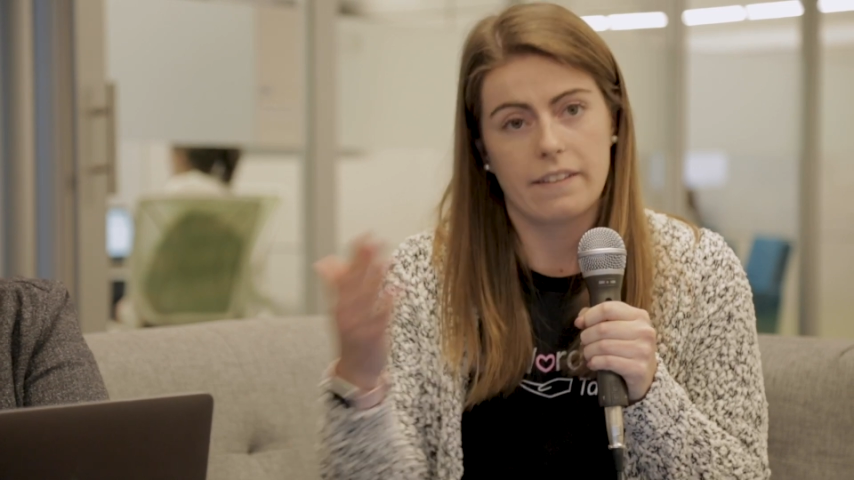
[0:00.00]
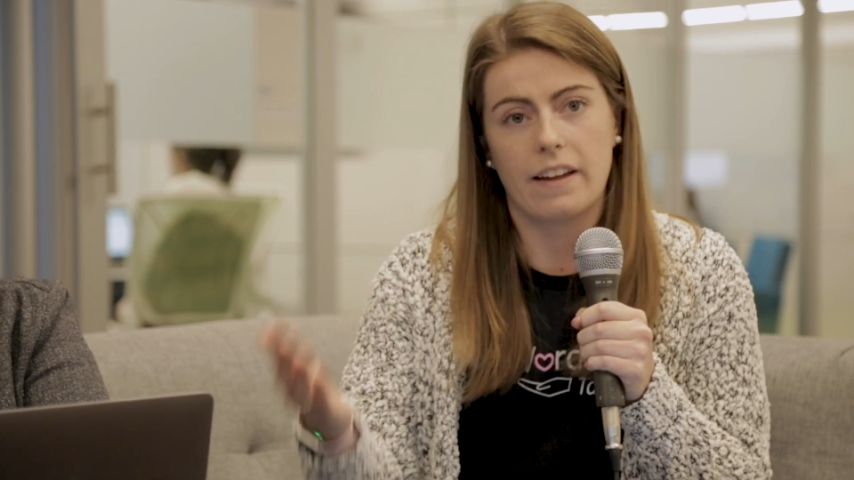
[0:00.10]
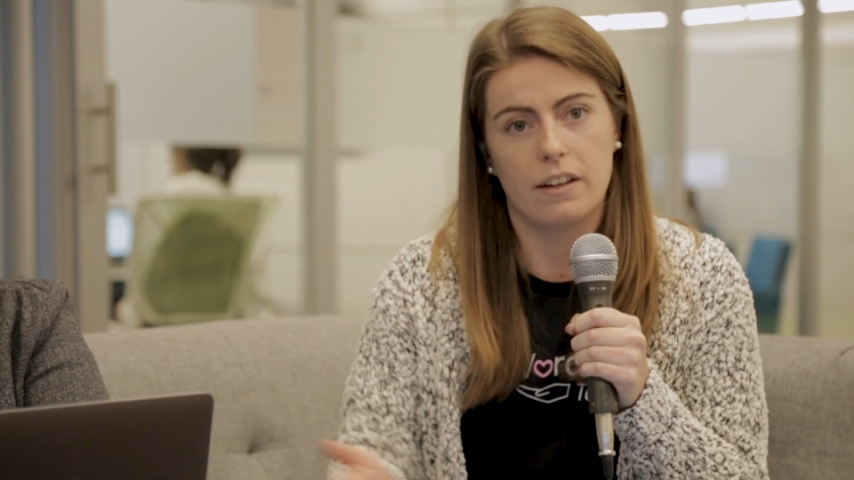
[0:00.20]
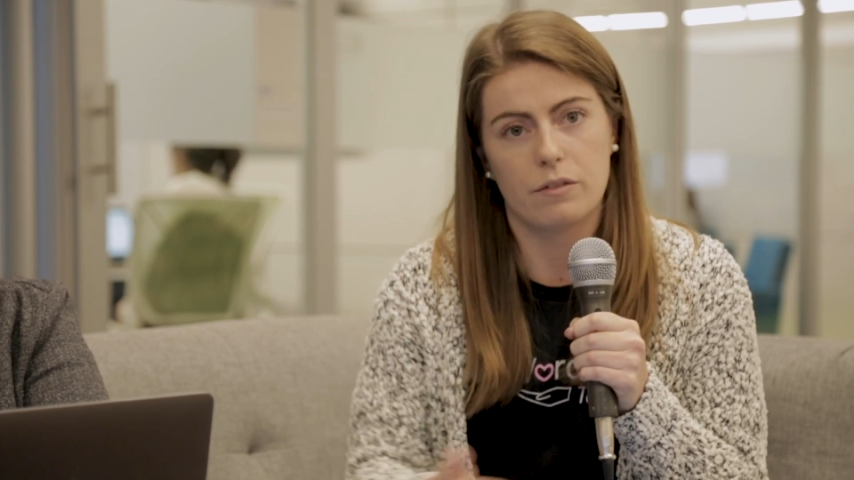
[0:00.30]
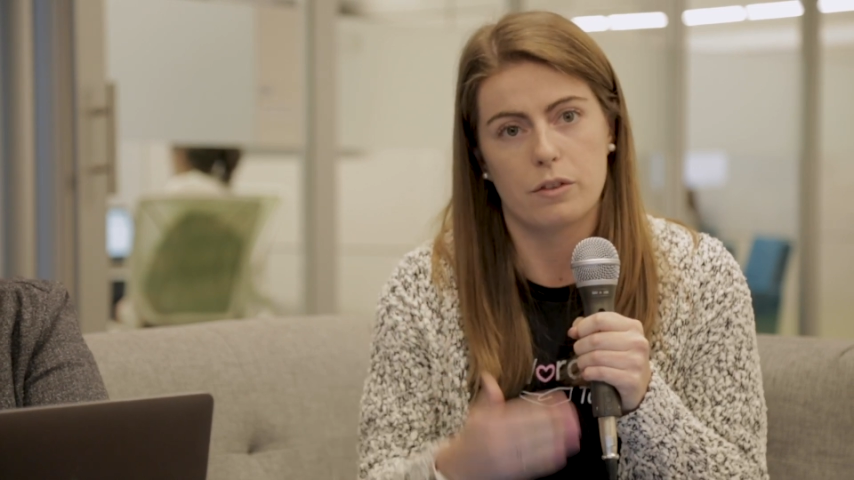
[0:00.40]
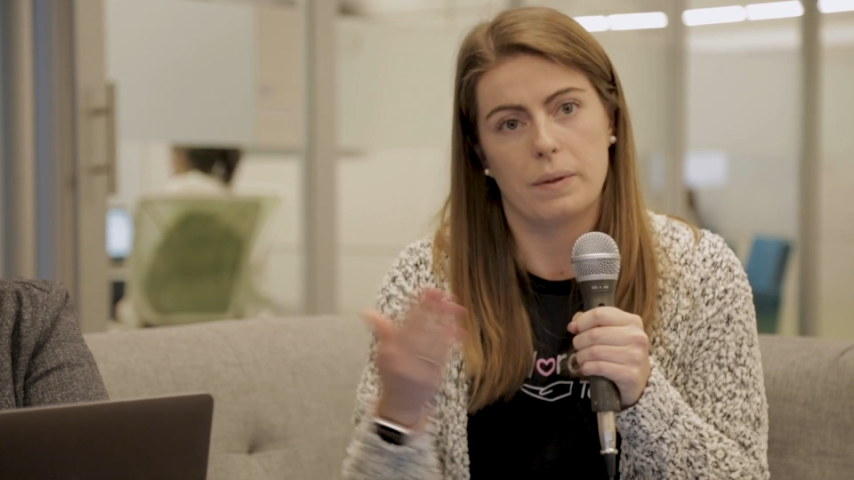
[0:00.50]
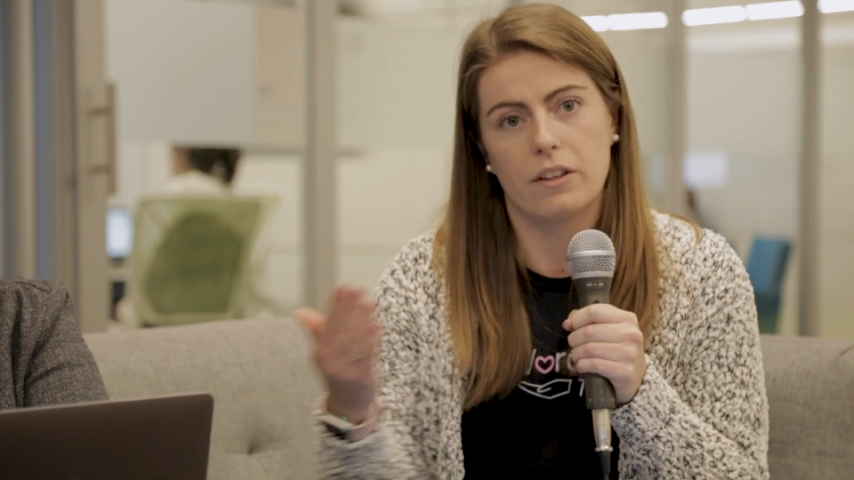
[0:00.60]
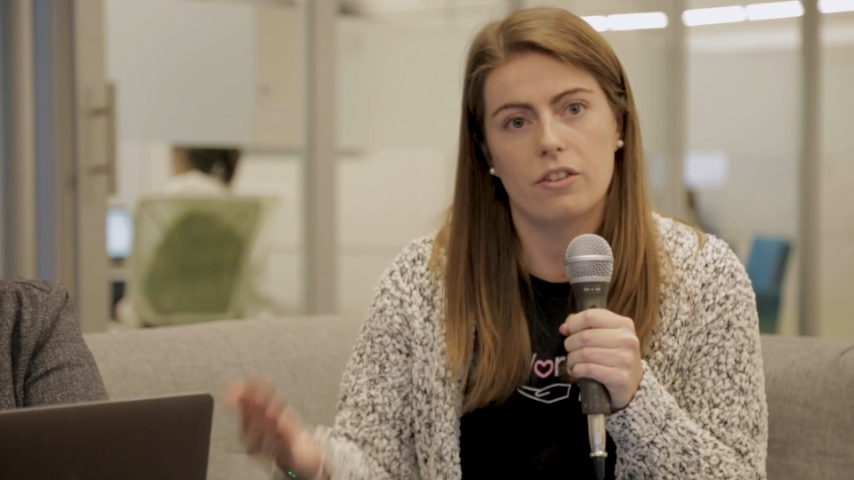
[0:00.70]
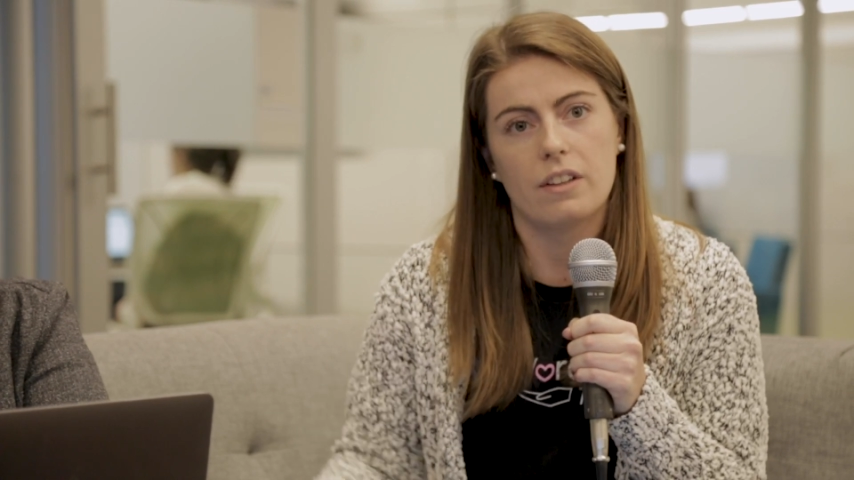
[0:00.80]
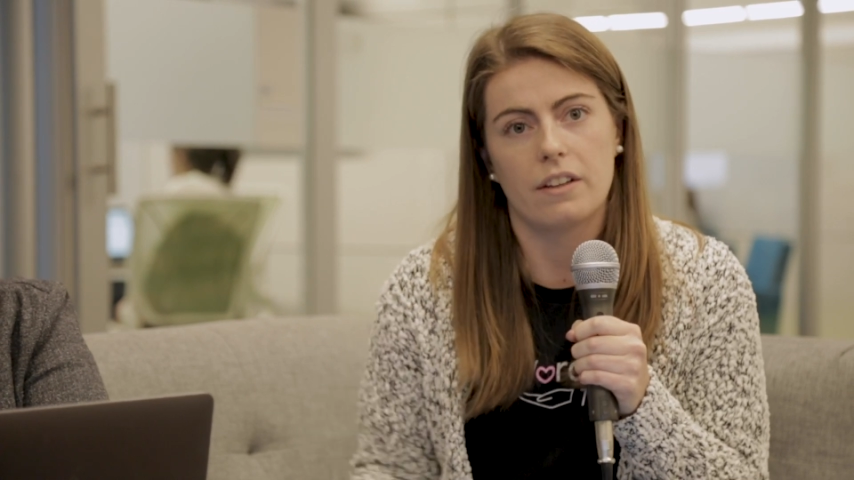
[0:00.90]
at that
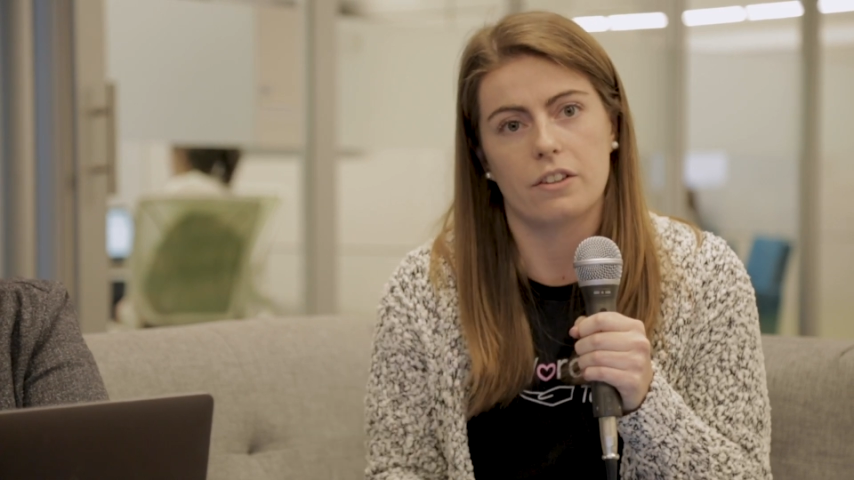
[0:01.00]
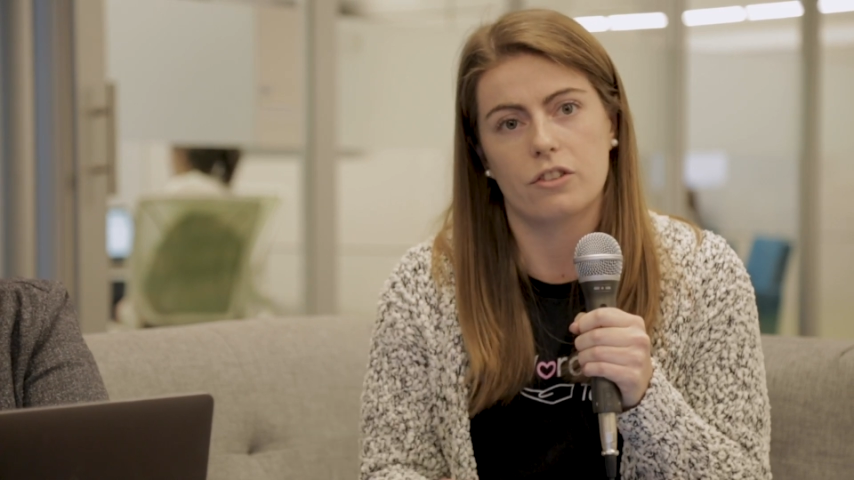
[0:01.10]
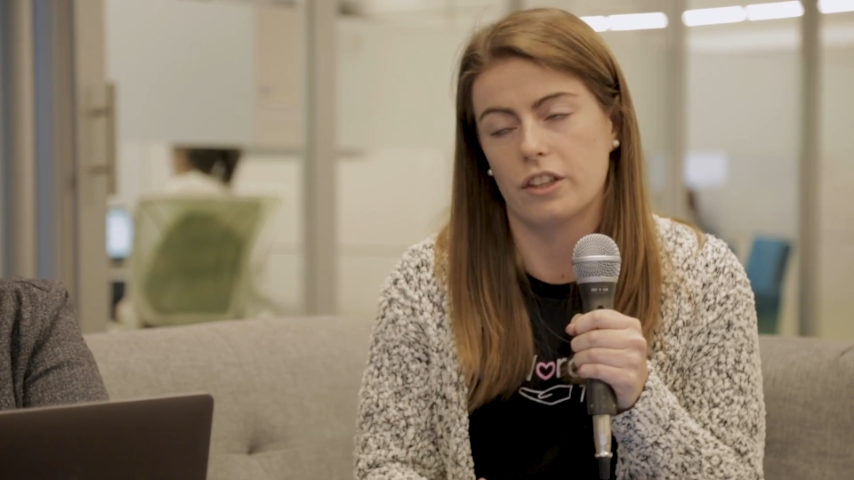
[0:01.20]
information that they're